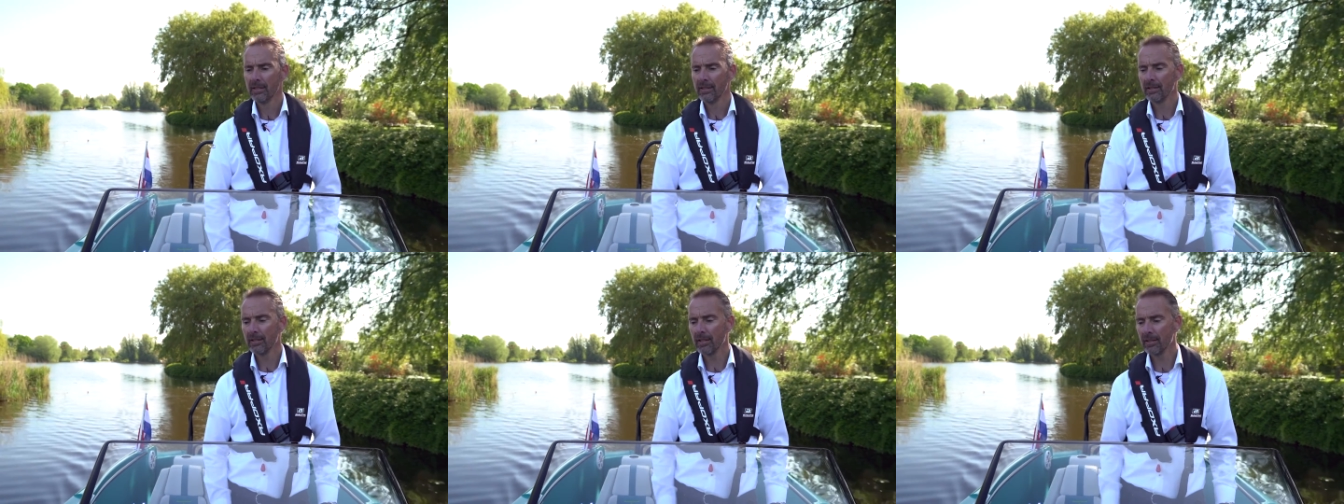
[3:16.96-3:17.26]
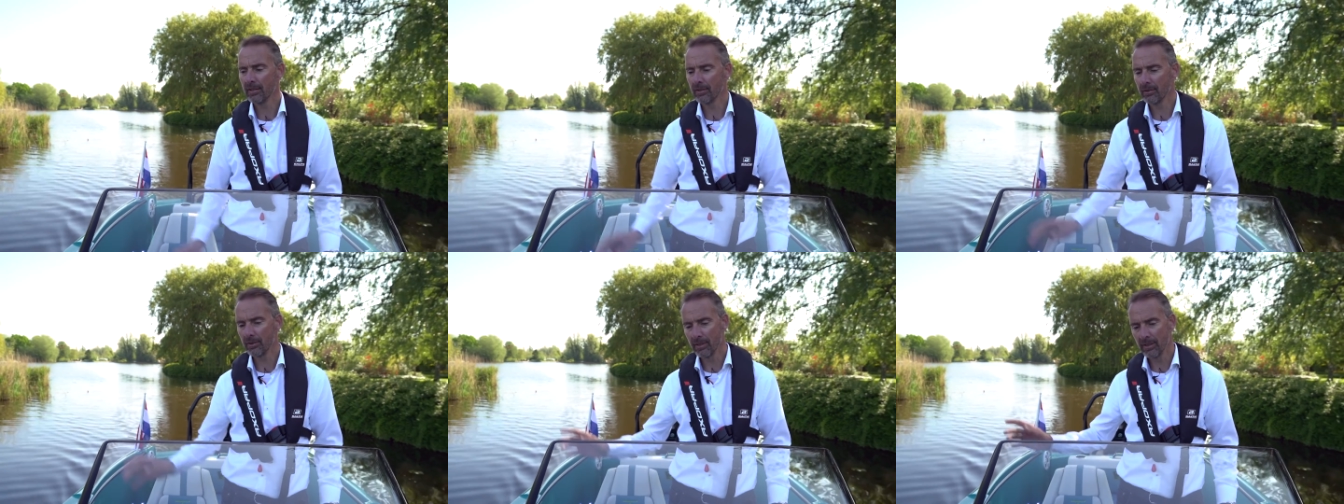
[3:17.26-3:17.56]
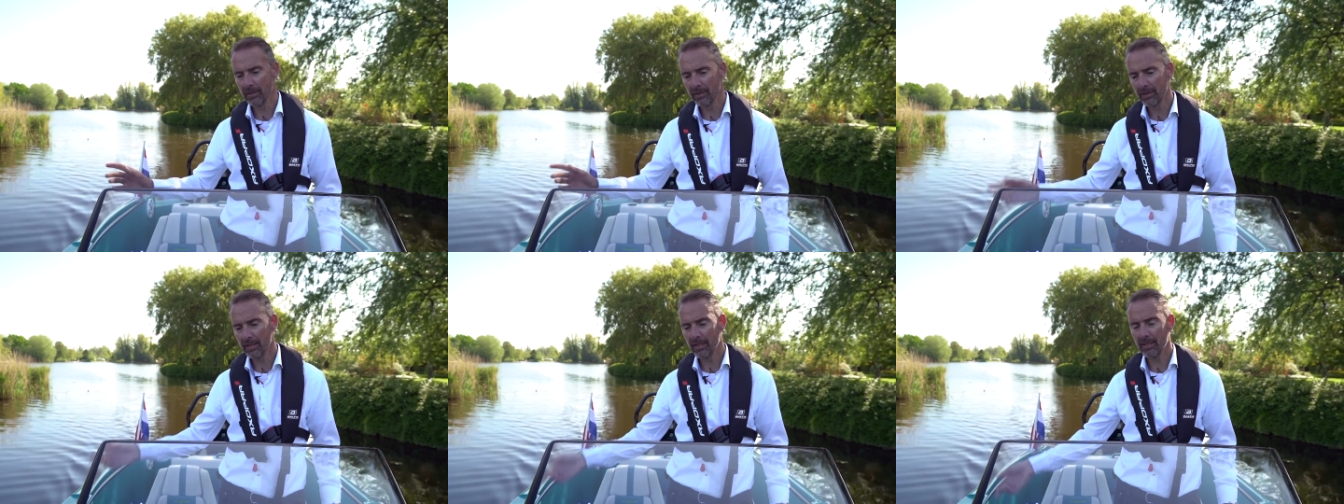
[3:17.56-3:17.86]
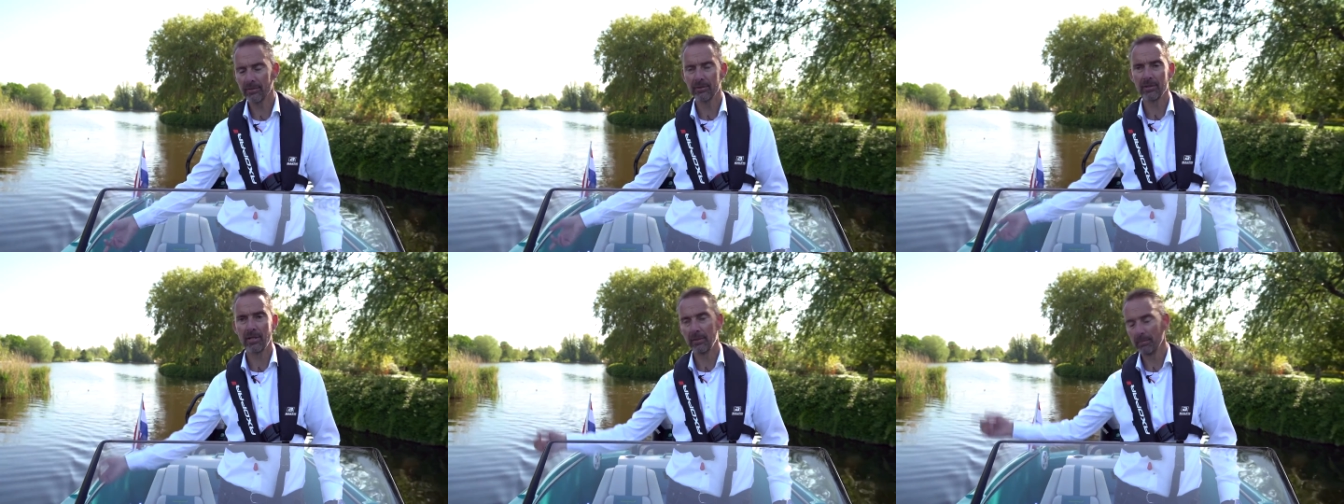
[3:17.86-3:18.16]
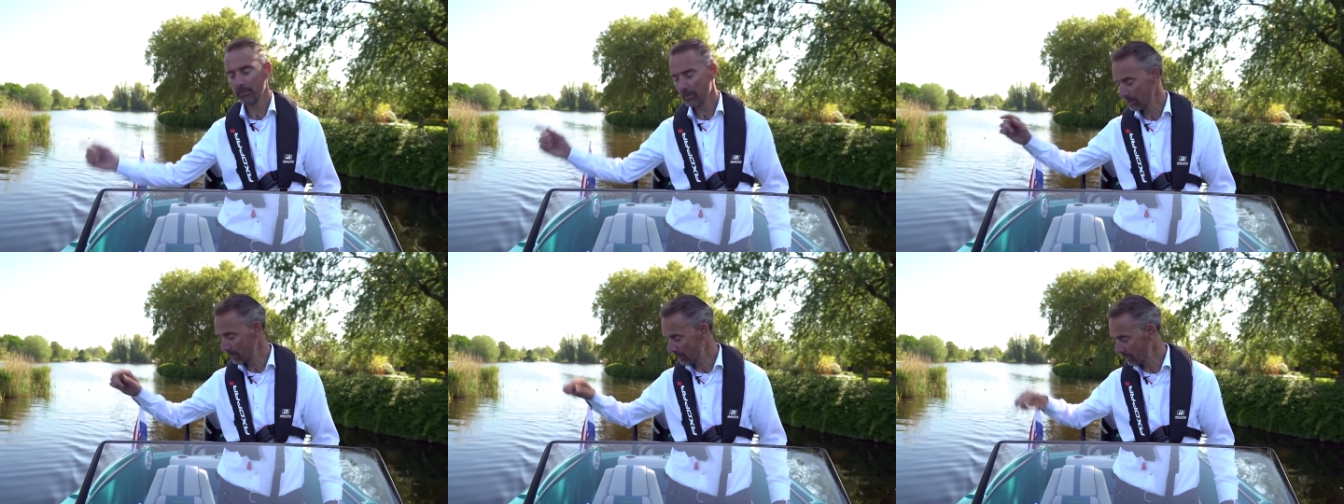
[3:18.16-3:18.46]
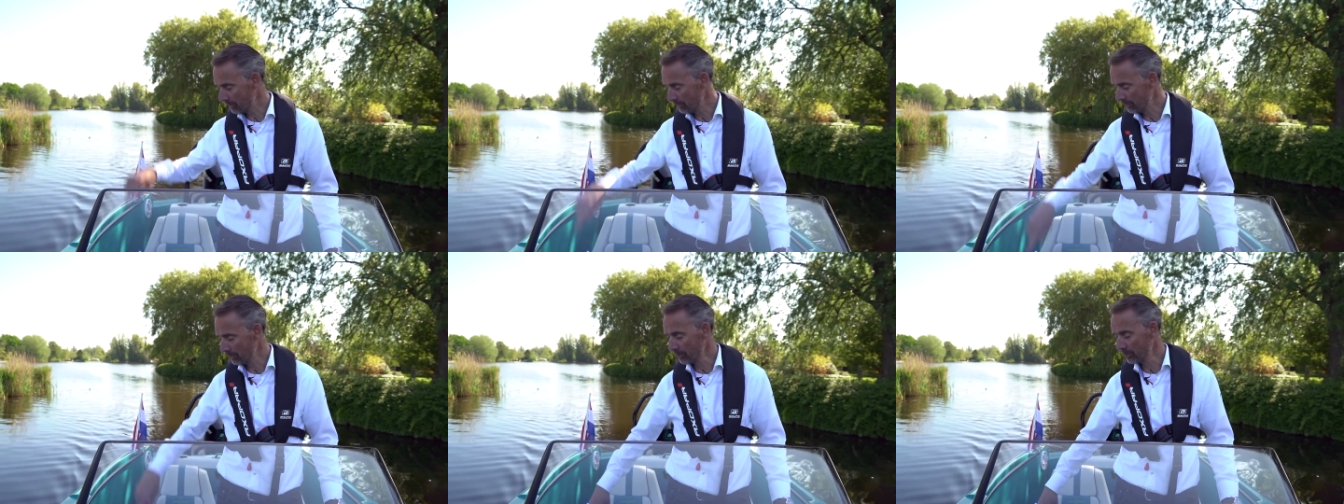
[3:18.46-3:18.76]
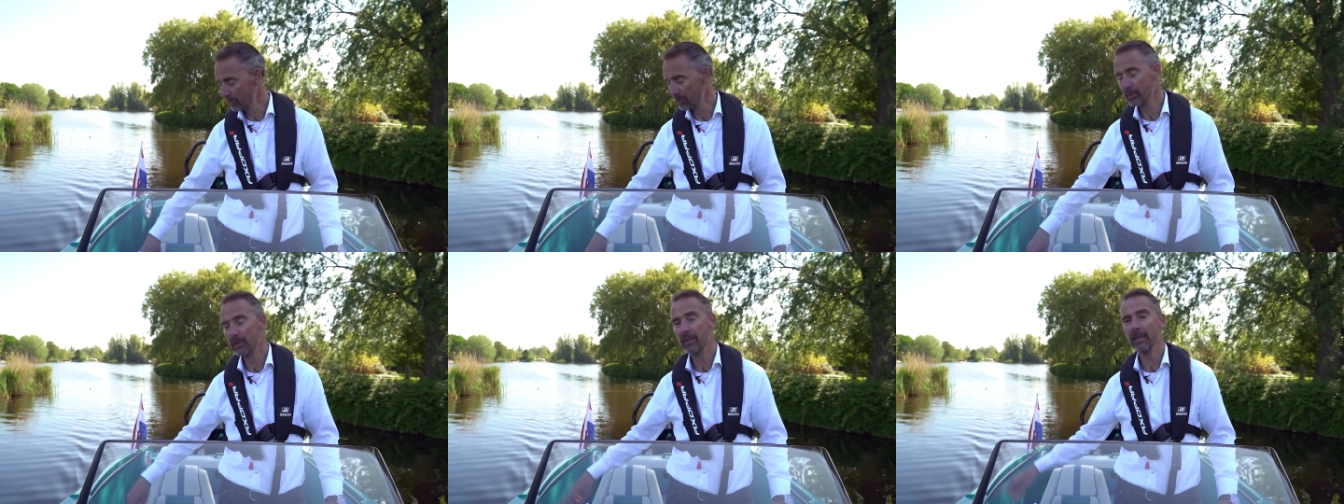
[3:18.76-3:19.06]
not only on the outside, but the
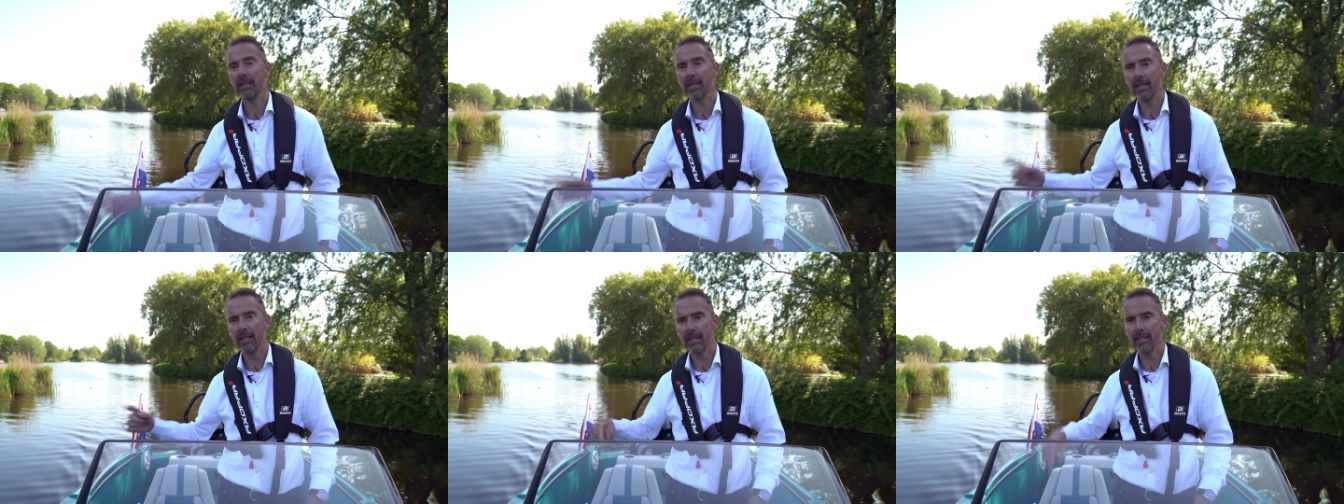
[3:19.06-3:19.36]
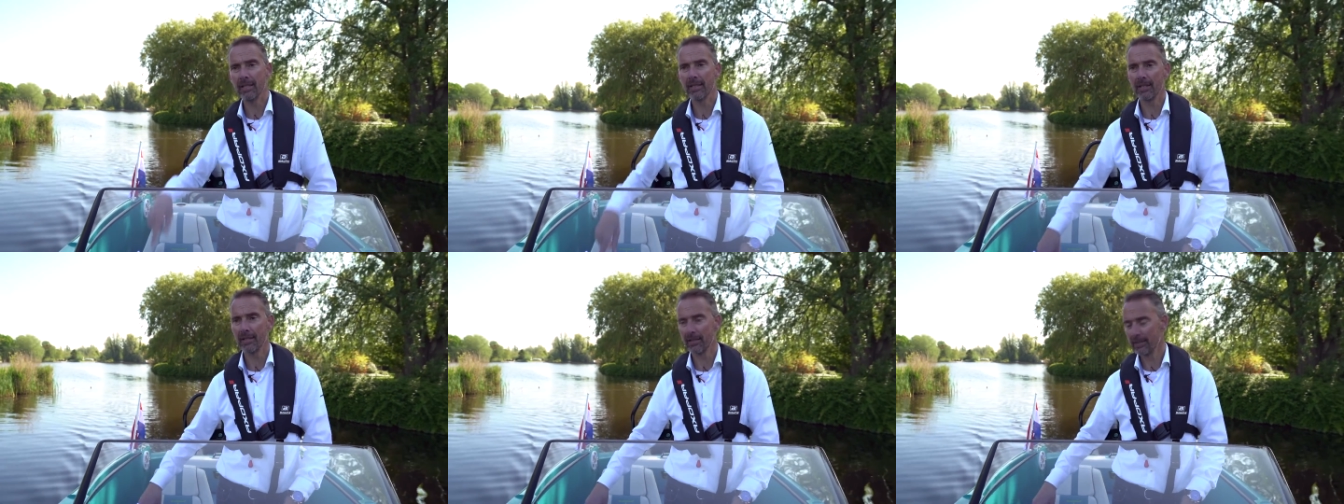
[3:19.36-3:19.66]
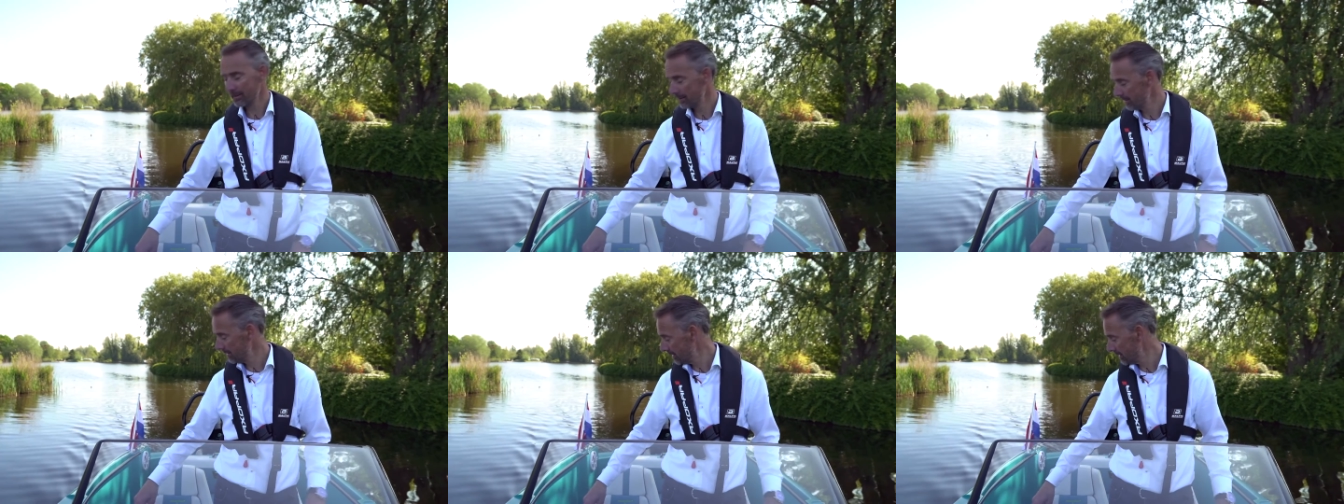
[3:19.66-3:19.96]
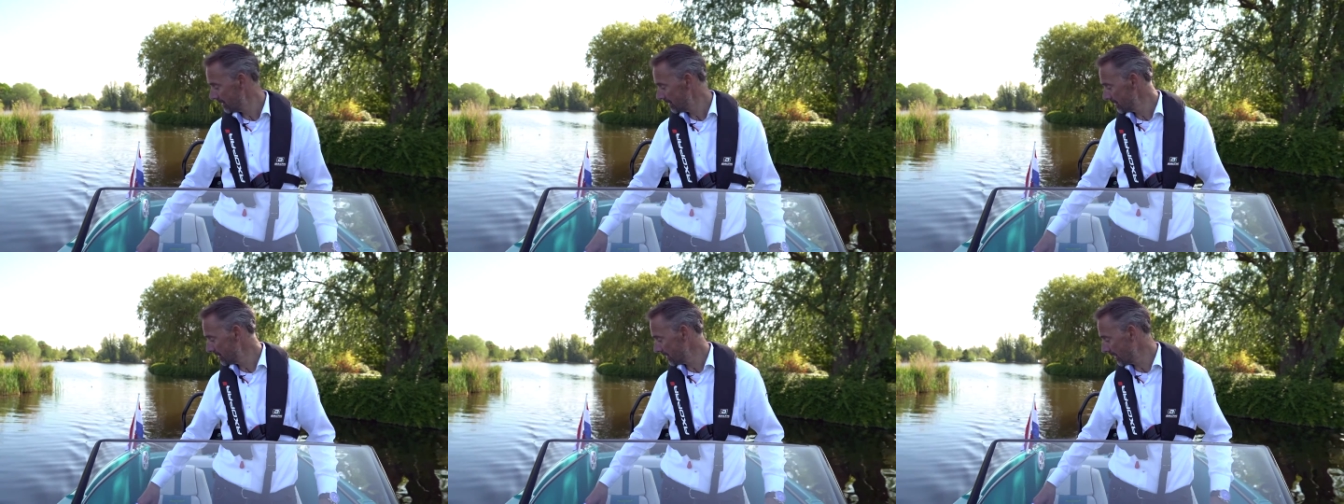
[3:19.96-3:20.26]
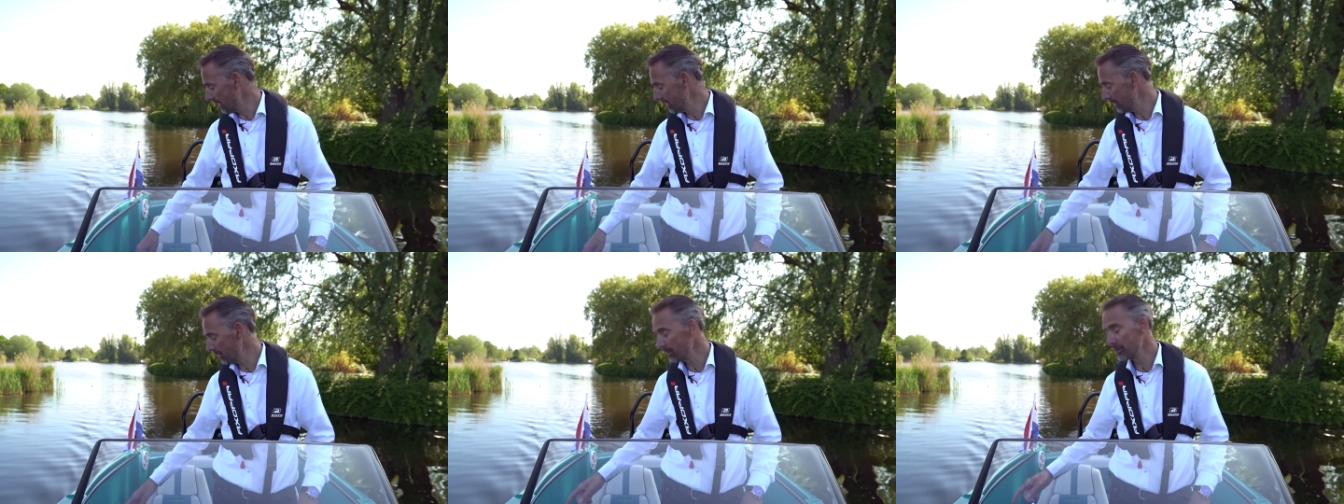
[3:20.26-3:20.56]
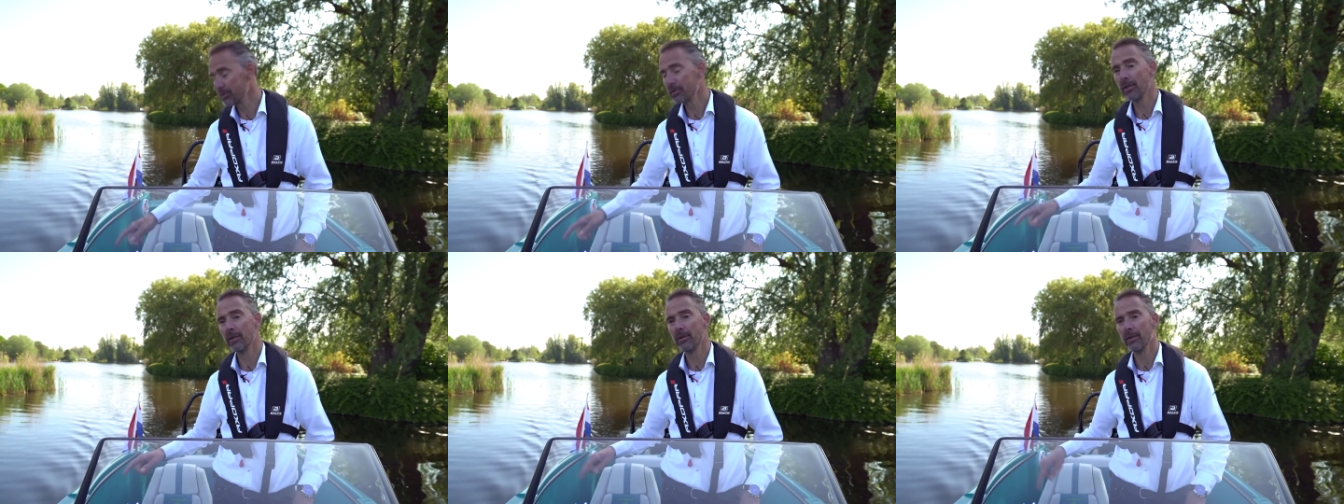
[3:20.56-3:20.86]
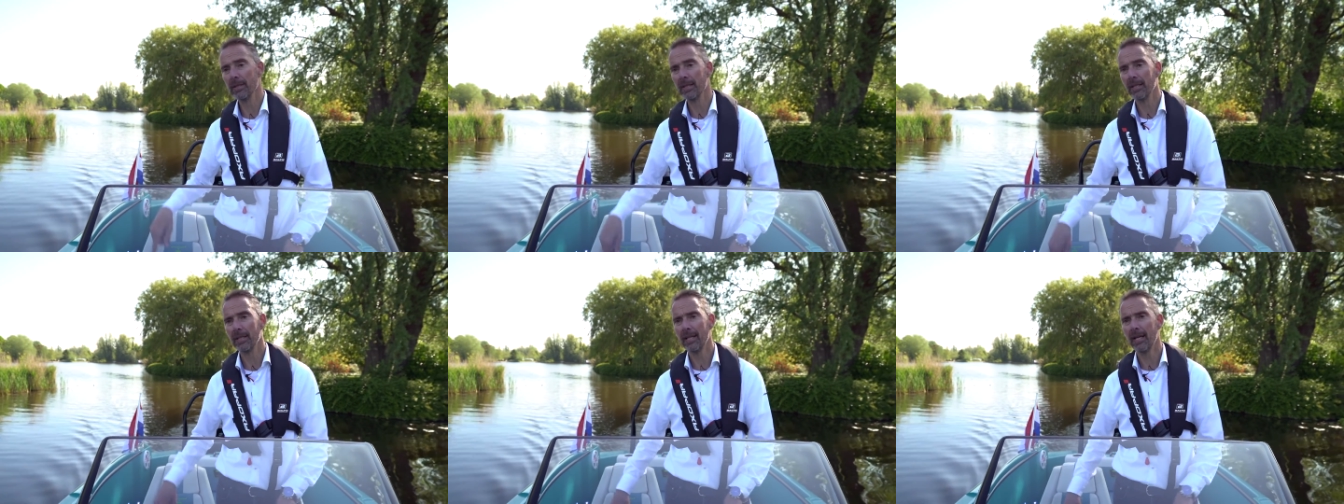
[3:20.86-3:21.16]
full inner side also,
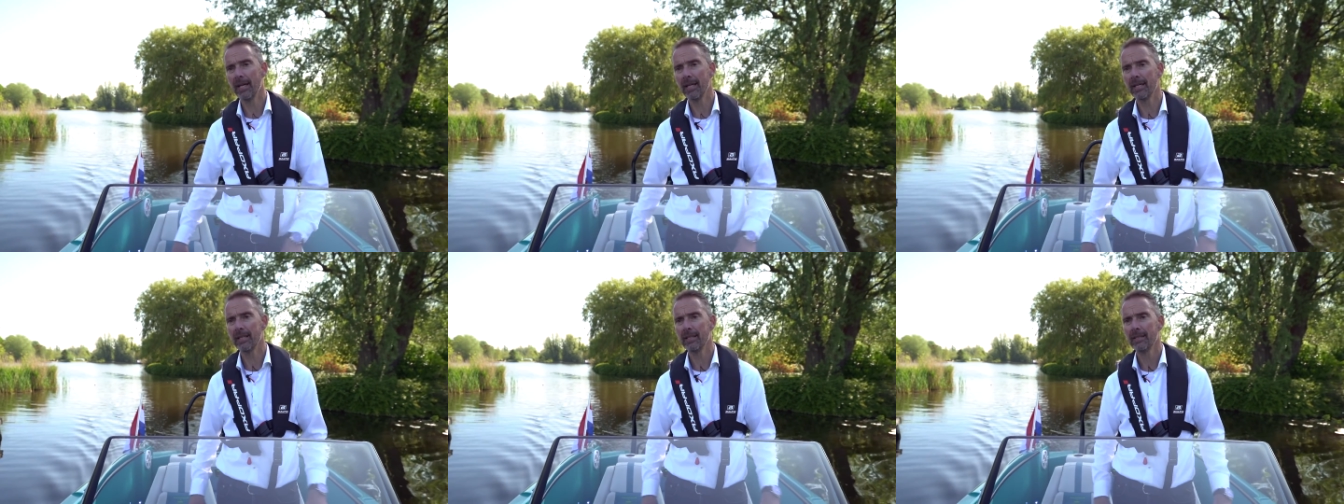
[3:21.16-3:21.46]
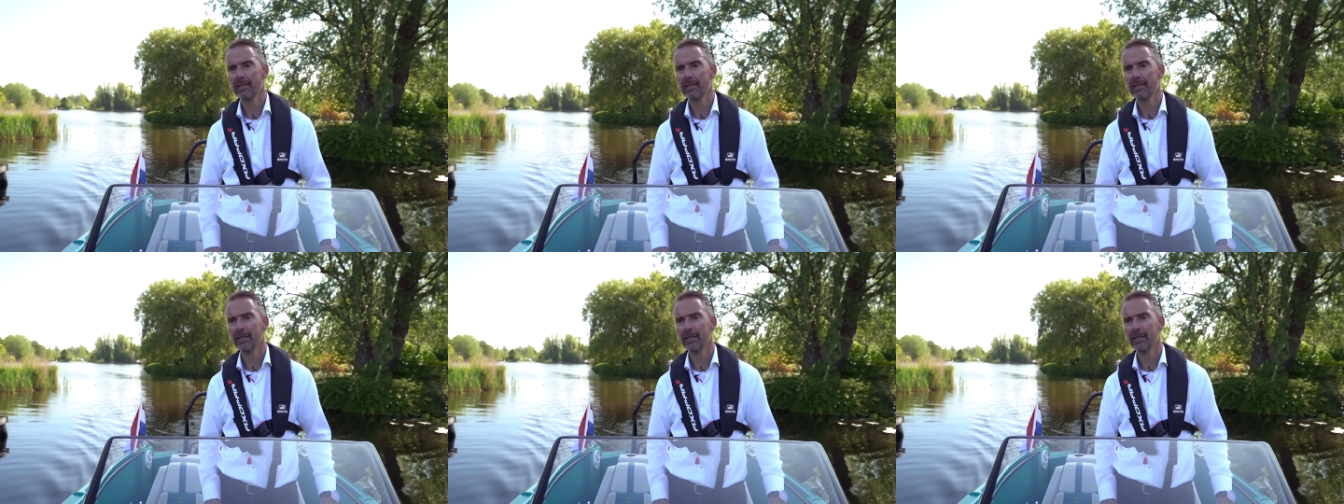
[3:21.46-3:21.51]
and the deck.